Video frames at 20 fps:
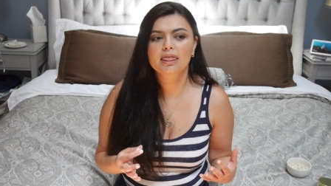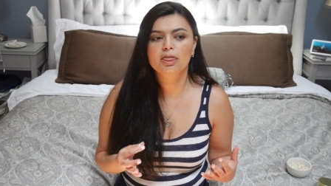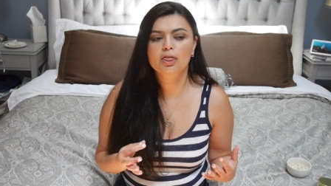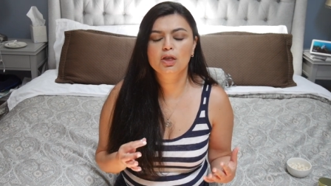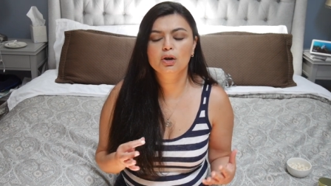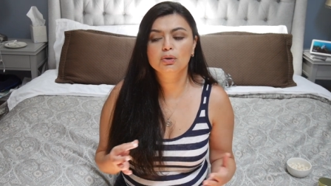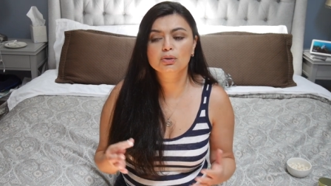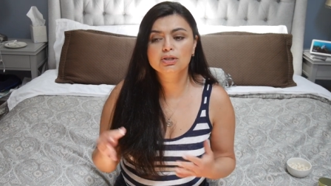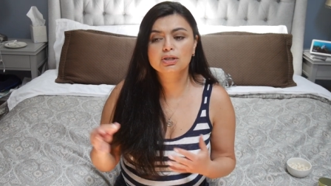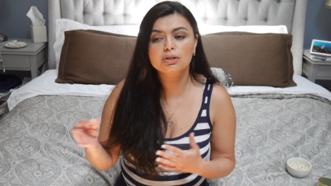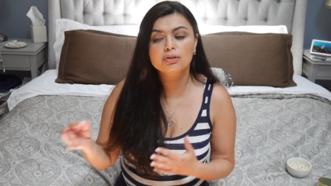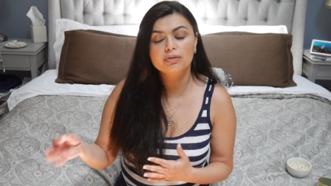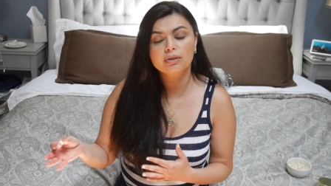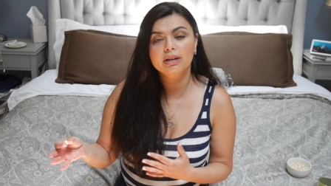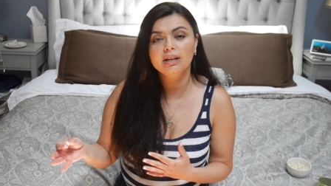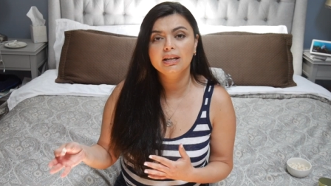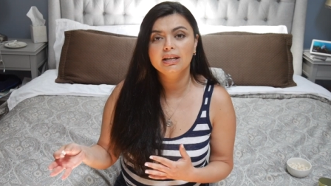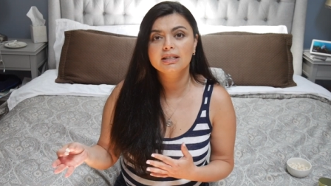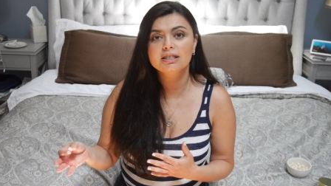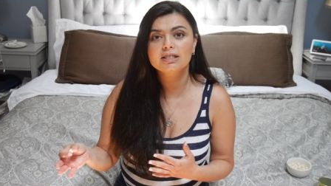those
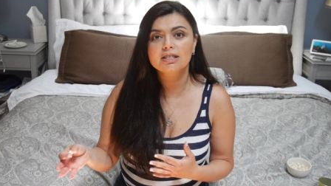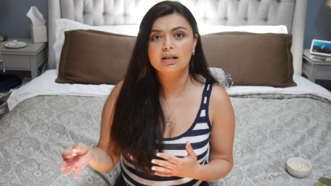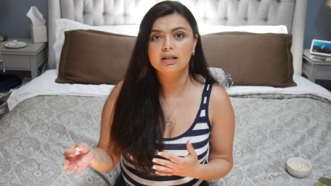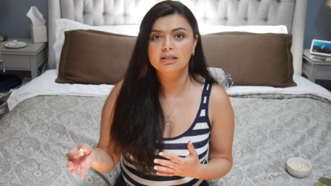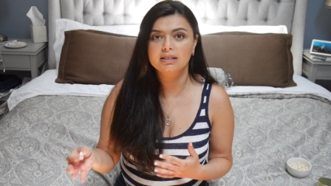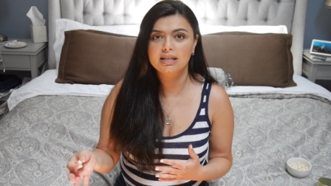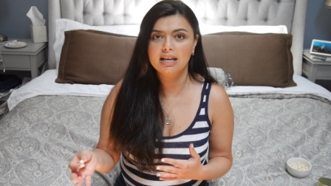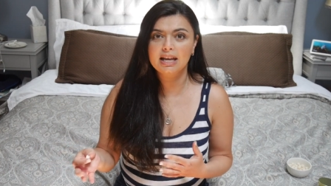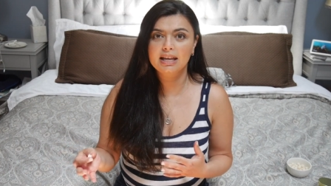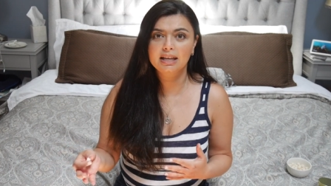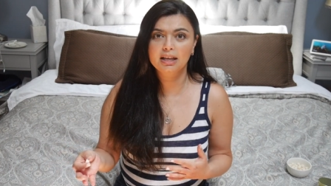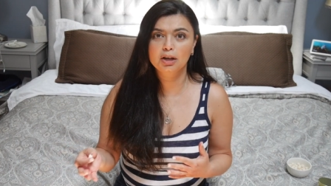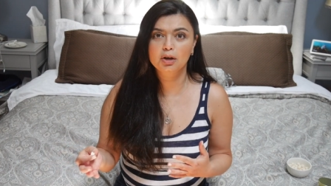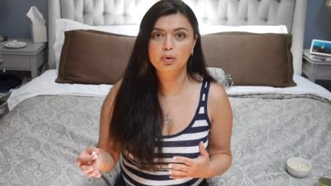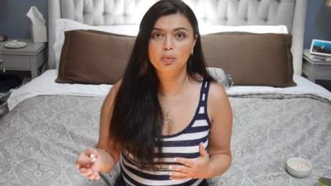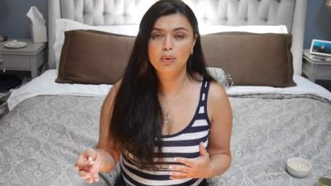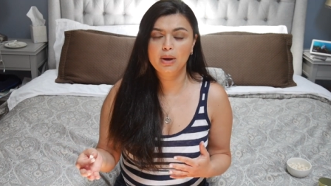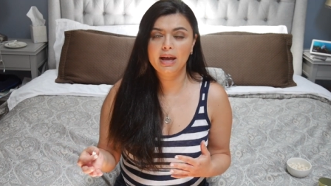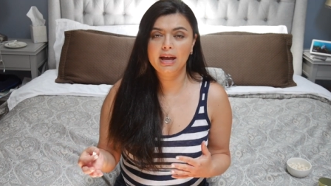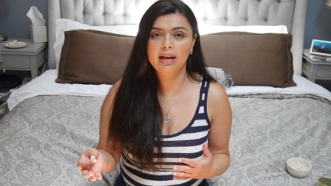ingredients are taking
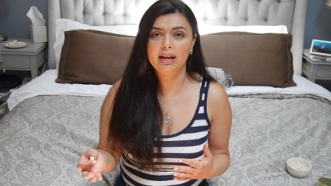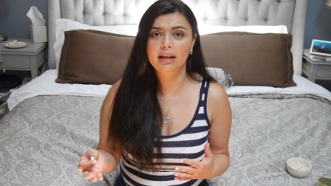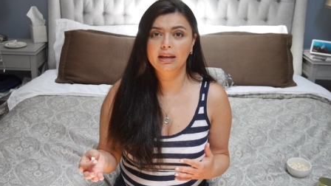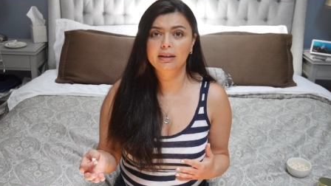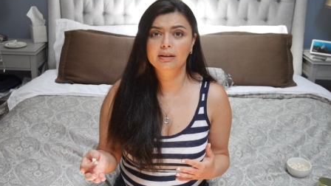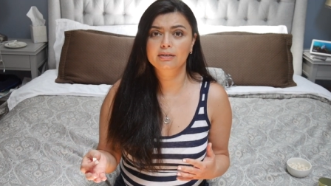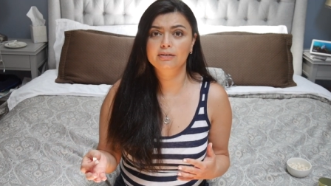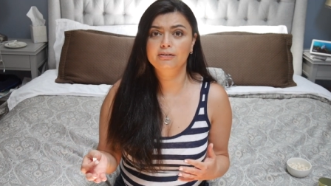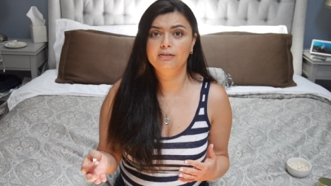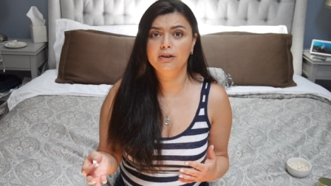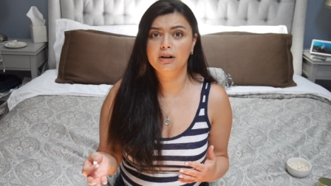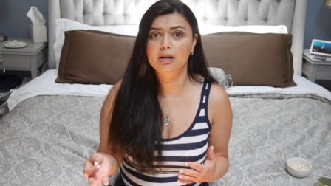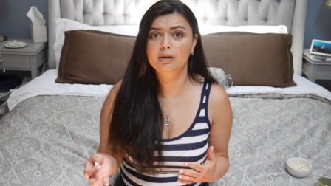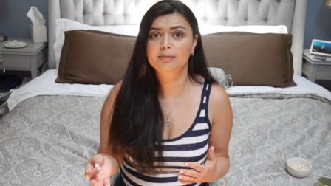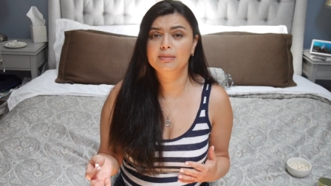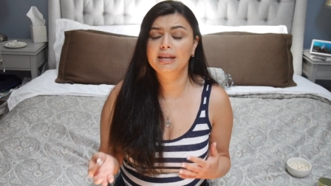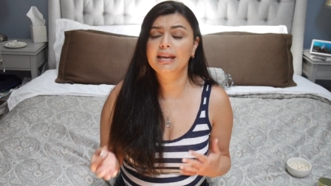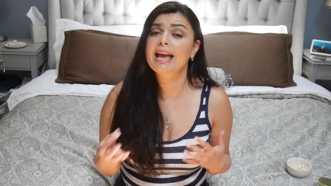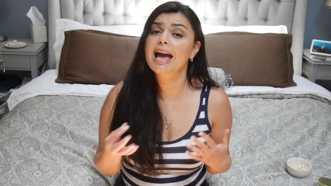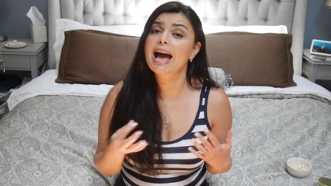away
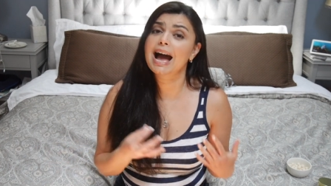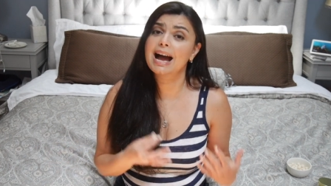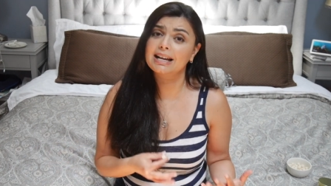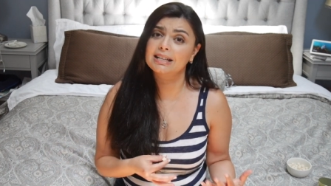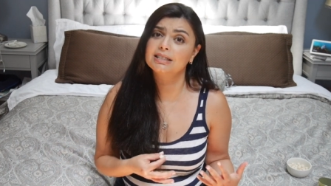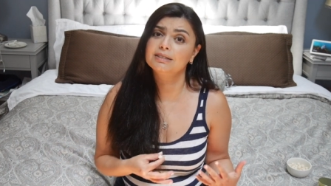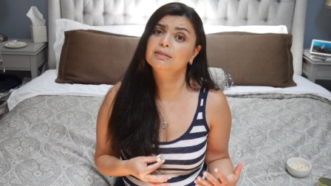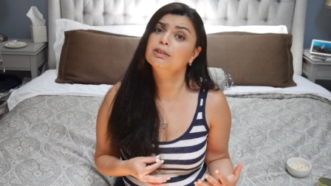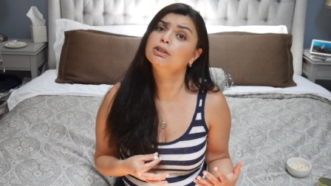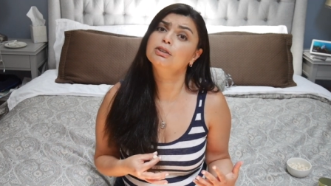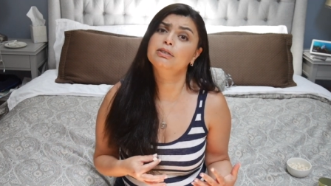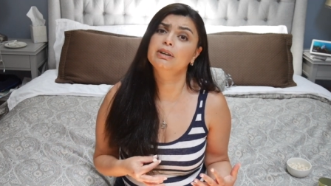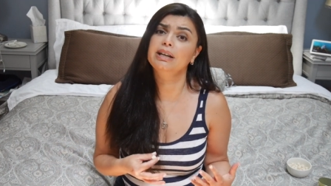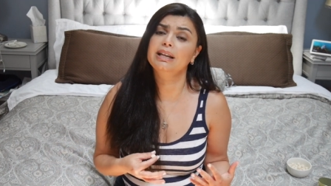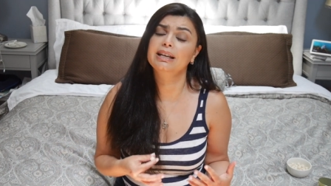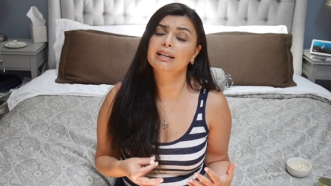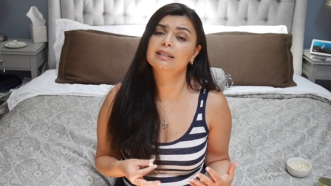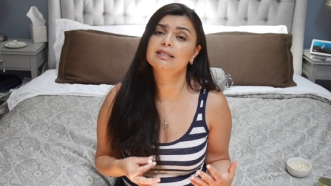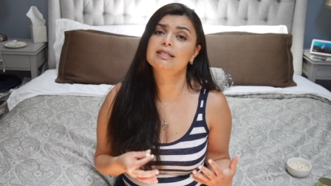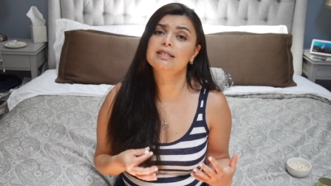from the active
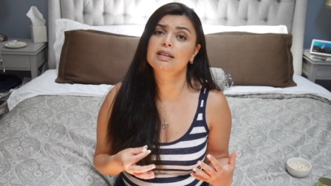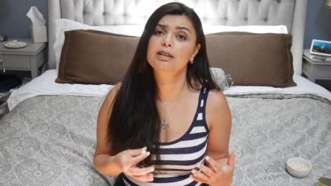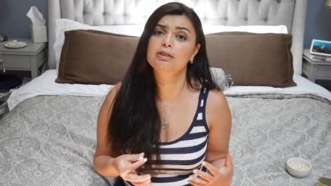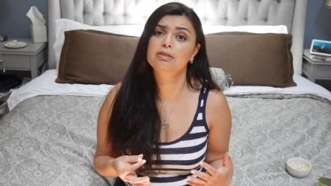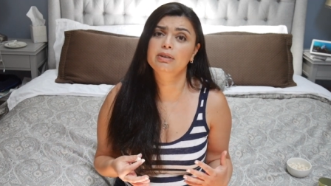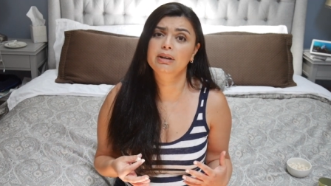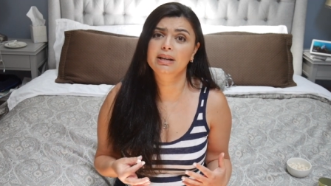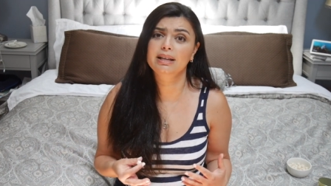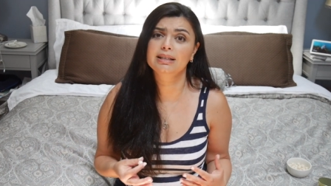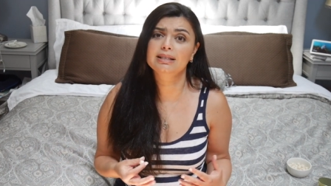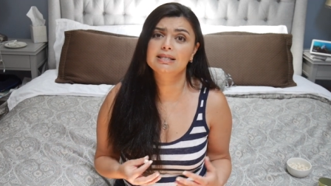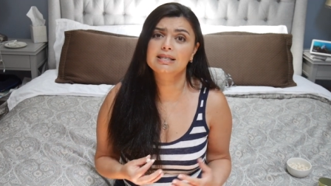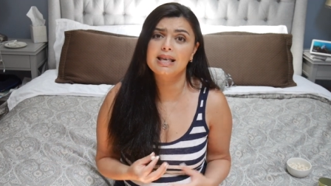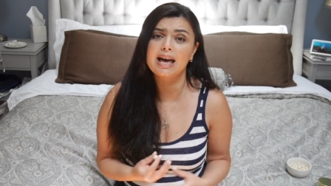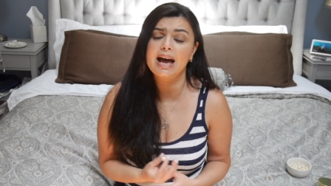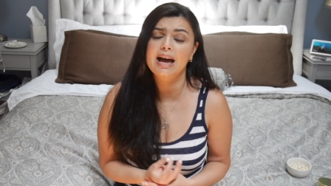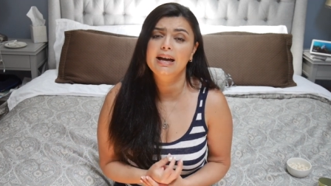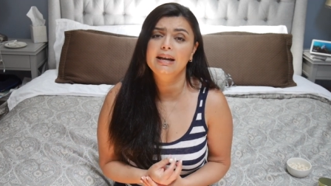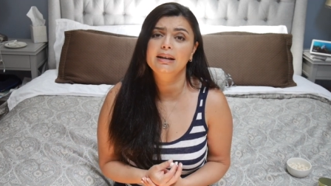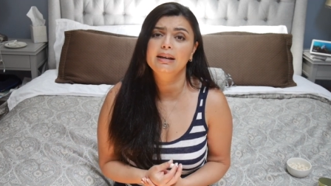ingredients, the ingredients
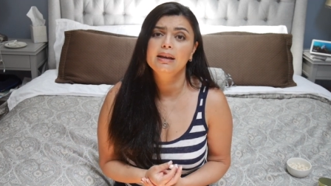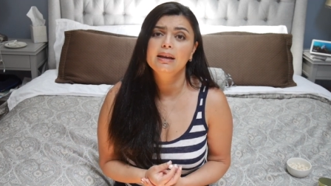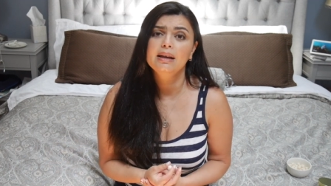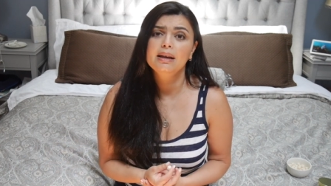that